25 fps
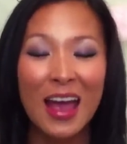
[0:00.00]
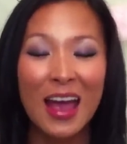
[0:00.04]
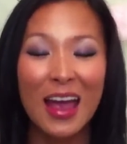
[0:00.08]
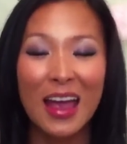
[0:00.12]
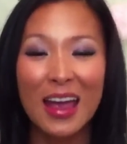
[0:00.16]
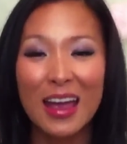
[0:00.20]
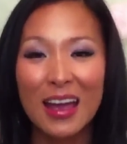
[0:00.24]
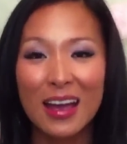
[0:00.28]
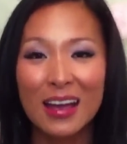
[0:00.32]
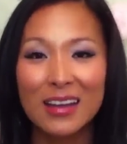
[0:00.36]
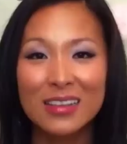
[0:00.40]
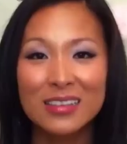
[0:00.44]

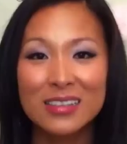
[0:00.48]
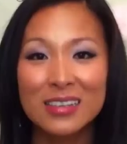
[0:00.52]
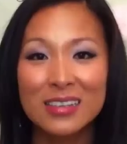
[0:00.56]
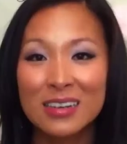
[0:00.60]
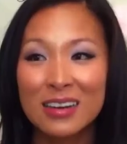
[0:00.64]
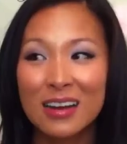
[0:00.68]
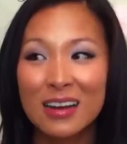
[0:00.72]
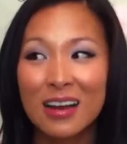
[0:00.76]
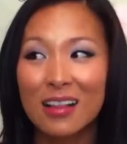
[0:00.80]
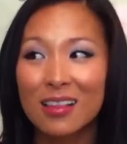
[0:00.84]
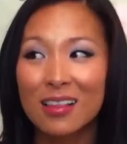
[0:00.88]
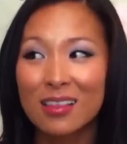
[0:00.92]
And
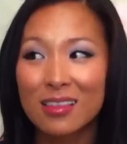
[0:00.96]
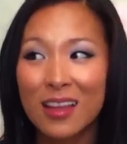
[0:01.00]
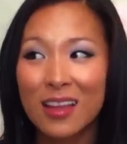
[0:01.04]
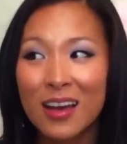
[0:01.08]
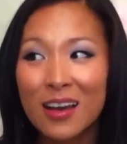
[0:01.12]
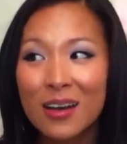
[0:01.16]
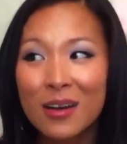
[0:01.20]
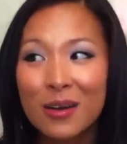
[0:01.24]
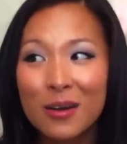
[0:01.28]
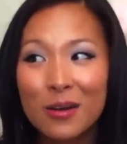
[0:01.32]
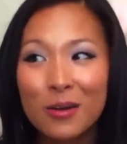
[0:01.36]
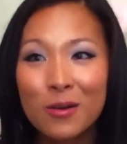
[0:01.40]

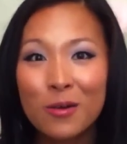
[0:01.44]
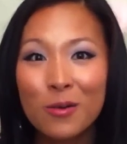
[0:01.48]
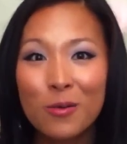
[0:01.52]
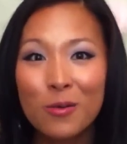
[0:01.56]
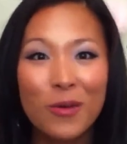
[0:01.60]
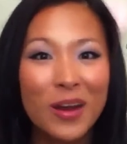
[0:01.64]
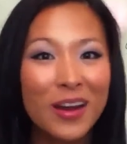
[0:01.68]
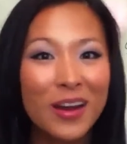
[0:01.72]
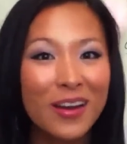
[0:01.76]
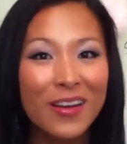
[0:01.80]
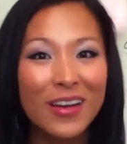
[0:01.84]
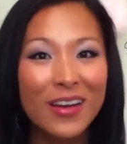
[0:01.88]
hello,
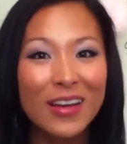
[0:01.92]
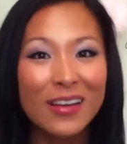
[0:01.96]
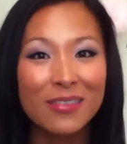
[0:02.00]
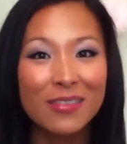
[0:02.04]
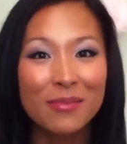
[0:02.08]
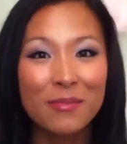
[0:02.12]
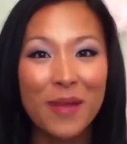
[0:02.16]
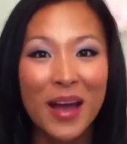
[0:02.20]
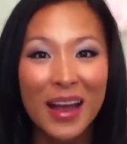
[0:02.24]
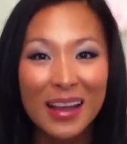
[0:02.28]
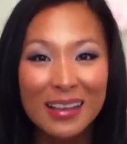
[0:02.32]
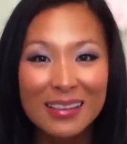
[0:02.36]
where
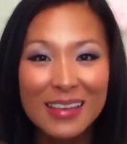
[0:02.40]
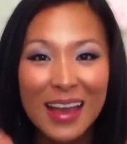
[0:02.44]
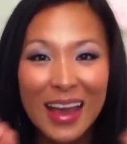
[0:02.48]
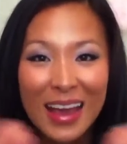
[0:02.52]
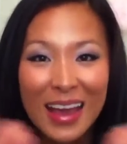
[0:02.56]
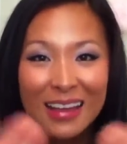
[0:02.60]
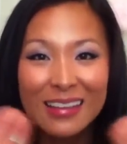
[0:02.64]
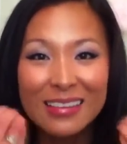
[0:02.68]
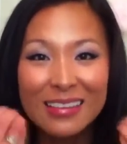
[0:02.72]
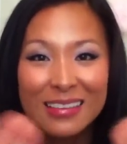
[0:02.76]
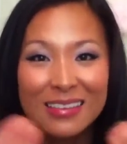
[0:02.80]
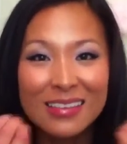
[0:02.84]
is my
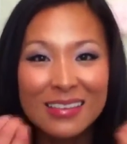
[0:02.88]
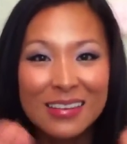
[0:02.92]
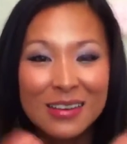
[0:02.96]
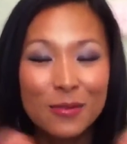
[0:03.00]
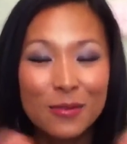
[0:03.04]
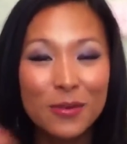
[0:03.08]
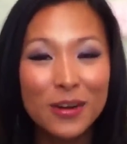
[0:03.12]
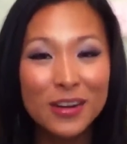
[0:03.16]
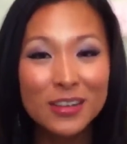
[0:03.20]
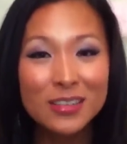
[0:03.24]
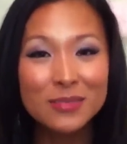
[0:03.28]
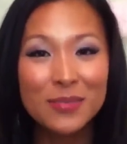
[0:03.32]
taste
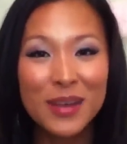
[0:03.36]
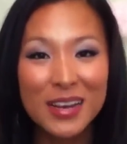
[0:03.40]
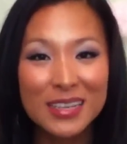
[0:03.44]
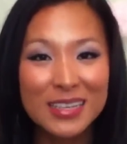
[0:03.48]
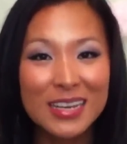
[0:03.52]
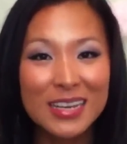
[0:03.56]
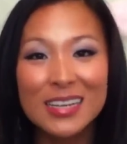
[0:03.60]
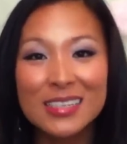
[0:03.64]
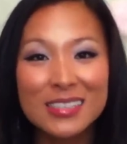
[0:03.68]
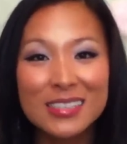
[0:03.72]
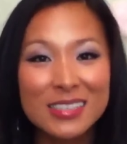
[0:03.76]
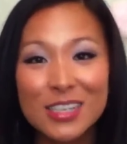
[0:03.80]
where's my
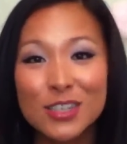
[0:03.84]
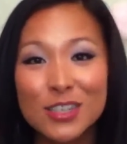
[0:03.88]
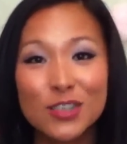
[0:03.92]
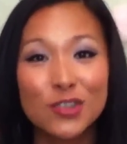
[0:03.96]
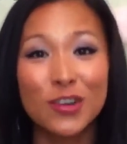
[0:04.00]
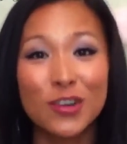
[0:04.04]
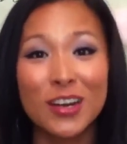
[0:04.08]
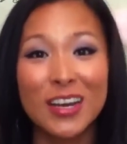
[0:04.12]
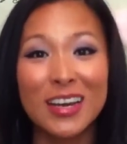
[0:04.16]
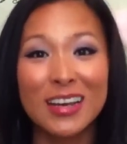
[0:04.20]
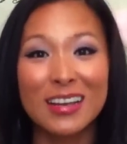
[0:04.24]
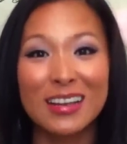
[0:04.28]
tasty
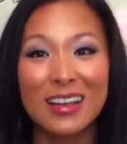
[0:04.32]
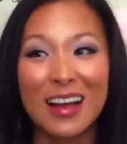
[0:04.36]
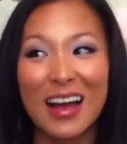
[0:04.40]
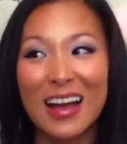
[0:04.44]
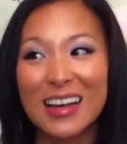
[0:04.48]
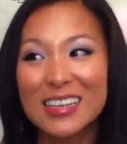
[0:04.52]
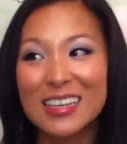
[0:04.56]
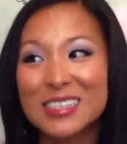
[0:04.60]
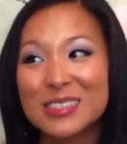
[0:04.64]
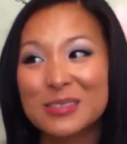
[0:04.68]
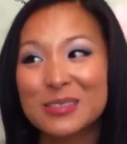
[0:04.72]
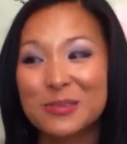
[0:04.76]
treat?
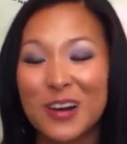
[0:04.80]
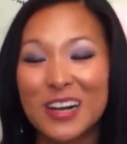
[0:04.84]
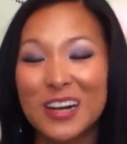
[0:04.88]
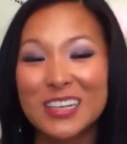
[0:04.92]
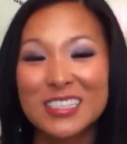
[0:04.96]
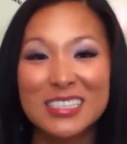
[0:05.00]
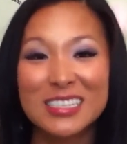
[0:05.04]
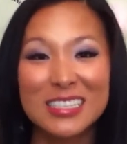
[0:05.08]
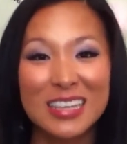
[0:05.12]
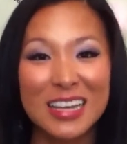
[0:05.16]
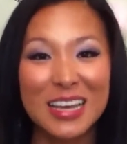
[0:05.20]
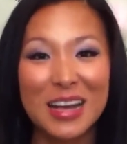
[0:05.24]
I just
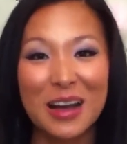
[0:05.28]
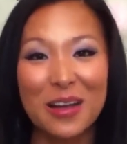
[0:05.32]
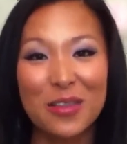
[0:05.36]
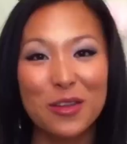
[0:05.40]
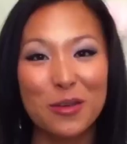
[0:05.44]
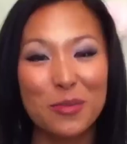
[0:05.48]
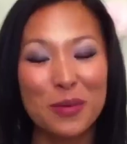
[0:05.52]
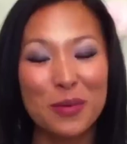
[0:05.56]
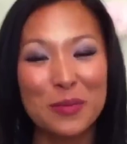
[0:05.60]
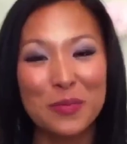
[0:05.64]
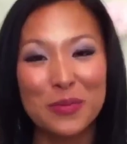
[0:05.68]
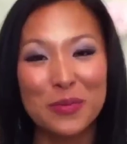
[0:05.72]
watched like
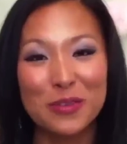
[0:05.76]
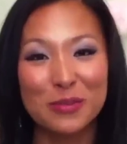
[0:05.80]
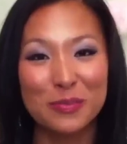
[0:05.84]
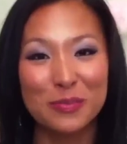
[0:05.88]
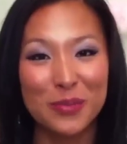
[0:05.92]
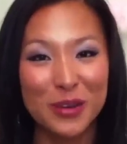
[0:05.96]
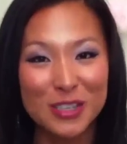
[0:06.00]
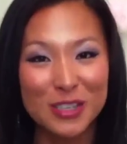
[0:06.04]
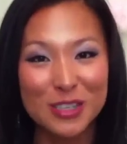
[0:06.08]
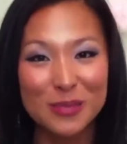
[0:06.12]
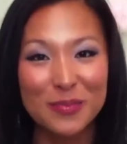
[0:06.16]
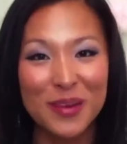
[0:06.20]
other people's
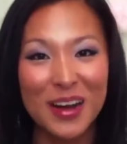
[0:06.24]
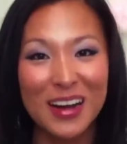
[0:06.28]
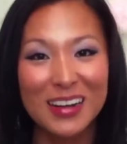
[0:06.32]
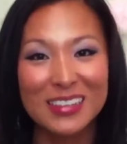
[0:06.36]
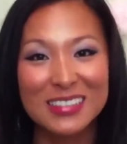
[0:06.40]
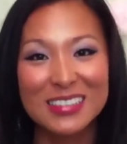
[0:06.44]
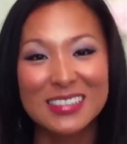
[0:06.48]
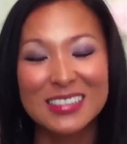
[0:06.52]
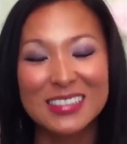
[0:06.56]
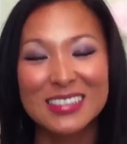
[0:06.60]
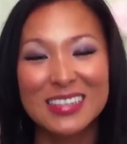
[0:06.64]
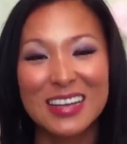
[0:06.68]
birch
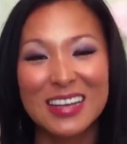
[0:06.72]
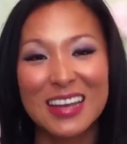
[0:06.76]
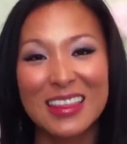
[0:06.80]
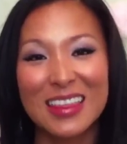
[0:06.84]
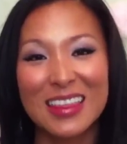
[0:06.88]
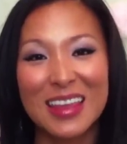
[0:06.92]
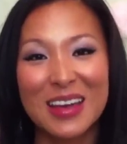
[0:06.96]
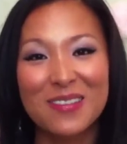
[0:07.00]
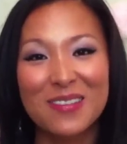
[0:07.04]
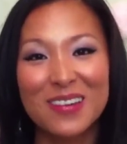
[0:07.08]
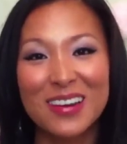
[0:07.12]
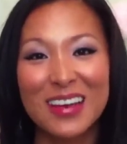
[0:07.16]
boxes
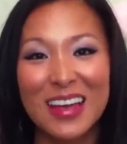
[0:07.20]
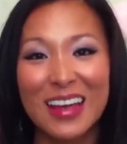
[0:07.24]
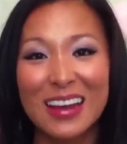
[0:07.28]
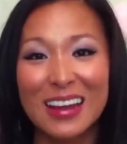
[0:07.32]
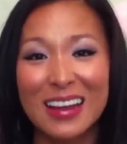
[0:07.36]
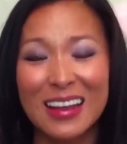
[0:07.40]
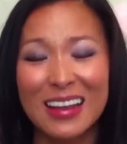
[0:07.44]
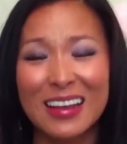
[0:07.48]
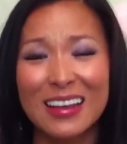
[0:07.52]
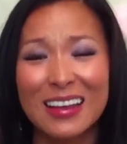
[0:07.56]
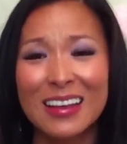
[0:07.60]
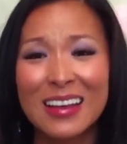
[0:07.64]
and they were
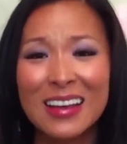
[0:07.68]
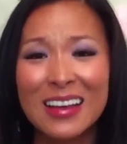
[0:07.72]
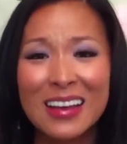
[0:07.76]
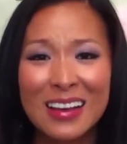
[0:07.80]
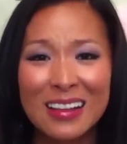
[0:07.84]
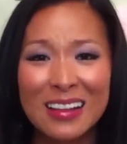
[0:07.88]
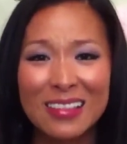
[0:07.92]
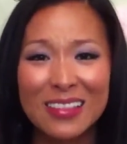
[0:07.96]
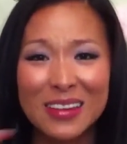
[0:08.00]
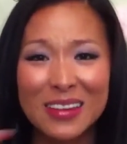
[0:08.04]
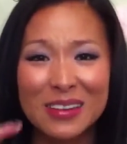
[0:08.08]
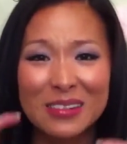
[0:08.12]
getting
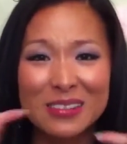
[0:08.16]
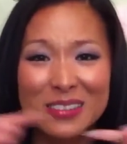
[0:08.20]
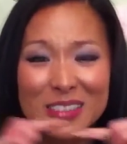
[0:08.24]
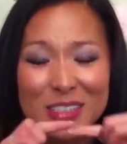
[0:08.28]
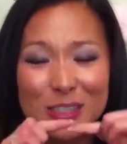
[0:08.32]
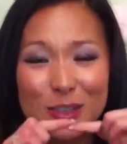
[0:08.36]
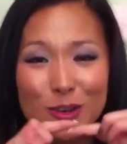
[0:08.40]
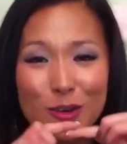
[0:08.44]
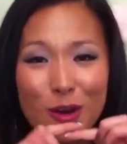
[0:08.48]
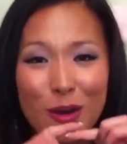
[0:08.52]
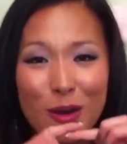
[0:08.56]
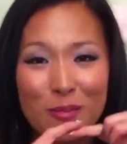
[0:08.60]
little
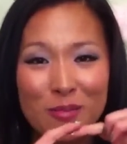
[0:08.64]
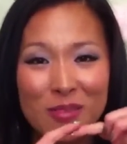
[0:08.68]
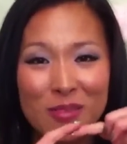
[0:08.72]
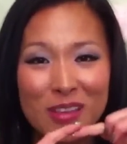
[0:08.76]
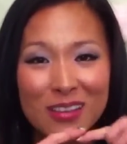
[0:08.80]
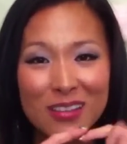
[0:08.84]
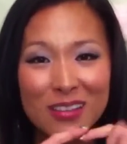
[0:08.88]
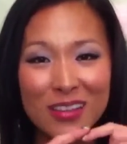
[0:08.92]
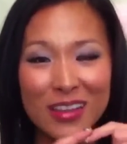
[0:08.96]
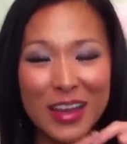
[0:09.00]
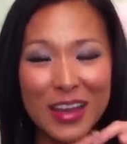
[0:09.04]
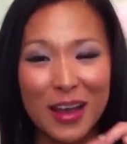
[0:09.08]

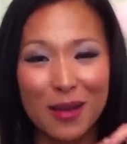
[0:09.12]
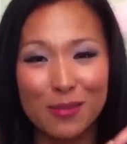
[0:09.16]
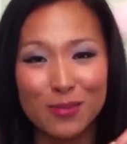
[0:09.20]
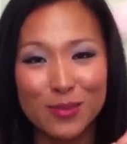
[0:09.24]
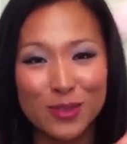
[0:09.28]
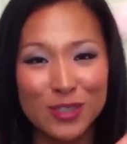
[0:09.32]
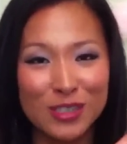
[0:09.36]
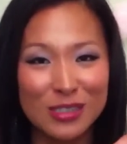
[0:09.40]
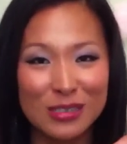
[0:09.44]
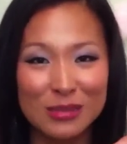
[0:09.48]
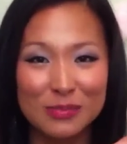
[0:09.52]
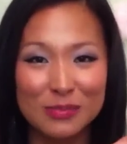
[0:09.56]

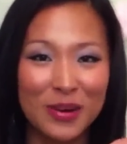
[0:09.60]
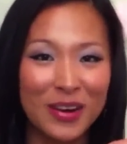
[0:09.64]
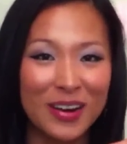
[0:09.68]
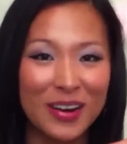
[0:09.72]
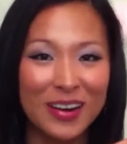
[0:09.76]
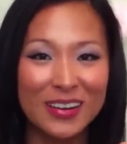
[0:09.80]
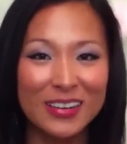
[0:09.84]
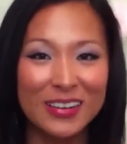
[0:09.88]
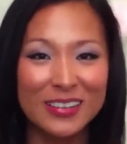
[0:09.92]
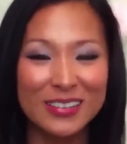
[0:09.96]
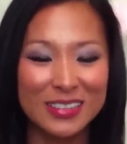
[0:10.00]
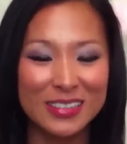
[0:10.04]
scrumdiddlyumptious
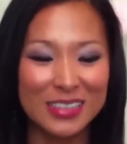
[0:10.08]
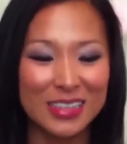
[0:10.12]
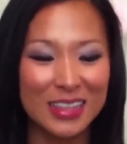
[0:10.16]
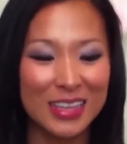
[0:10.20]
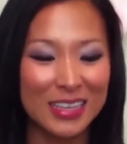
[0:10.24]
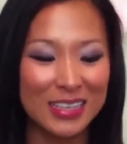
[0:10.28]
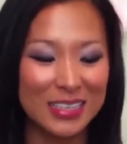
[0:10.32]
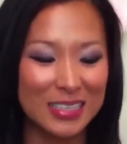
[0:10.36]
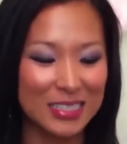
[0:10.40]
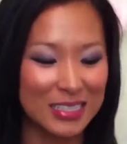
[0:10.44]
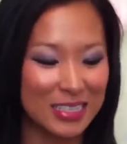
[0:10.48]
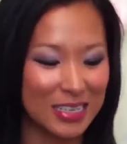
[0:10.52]
bars and
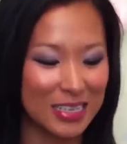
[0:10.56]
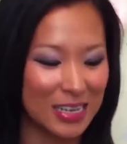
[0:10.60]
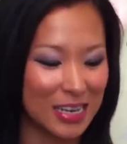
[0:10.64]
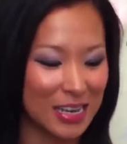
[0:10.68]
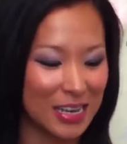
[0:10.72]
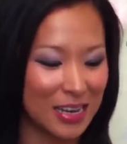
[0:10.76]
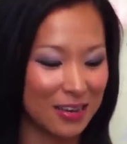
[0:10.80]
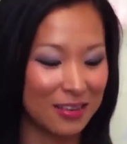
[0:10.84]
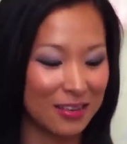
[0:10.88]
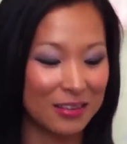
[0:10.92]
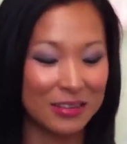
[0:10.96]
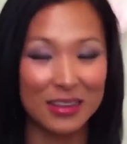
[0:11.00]
things to
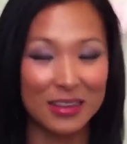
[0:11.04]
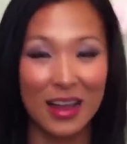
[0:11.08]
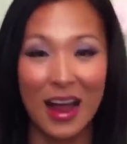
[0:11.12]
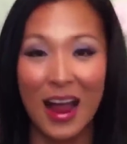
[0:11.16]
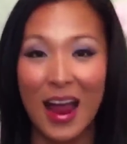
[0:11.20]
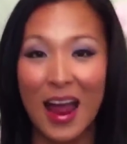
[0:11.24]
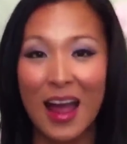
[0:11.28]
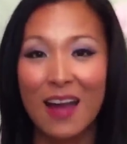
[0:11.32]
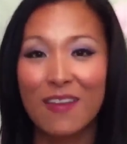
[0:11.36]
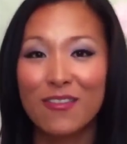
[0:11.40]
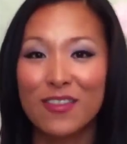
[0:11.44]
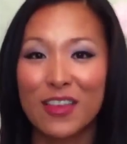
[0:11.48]
eat and
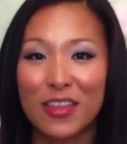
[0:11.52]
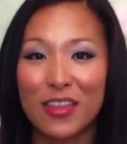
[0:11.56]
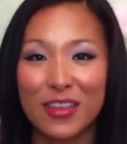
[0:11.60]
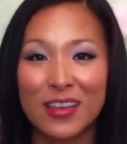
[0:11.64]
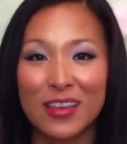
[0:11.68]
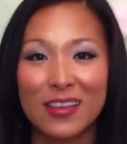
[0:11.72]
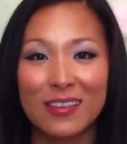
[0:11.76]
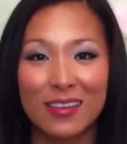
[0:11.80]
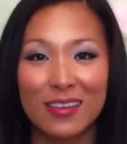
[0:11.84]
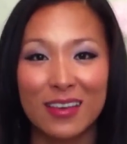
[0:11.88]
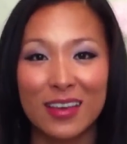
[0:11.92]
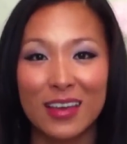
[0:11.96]
I have
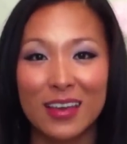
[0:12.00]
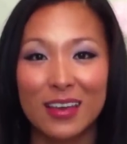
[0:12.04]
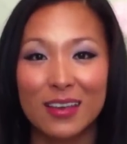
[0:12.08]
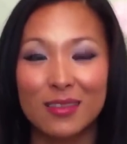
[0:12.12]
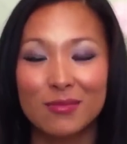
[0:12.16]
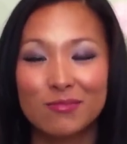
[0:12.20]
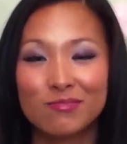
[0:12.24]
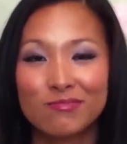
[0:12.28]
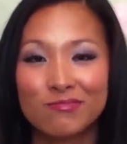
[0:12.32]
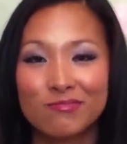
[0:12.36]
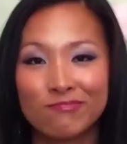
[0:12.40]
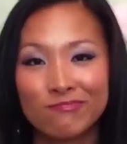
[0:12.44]
nothing to eat.